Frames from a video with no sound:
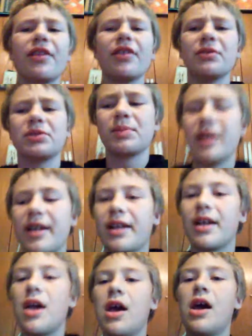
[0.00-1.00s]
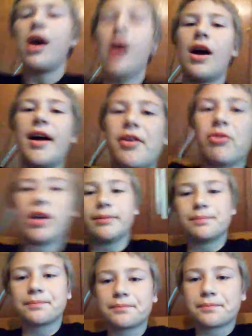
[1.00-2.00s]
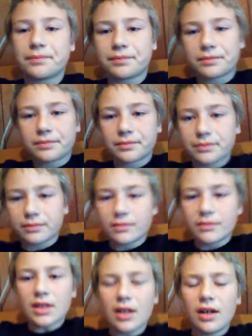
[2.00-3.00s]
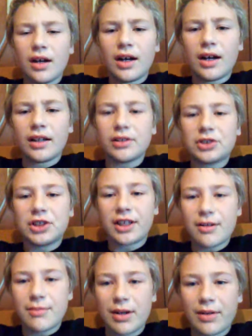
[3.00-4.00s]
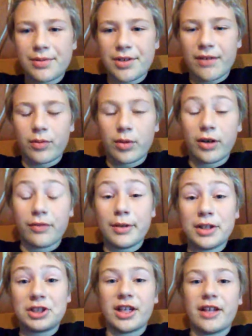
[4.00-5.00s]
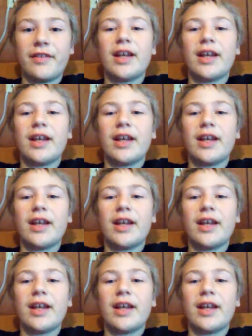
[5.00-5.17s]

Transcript: thought it was raining. Anyway, uh, go check out my website for more information on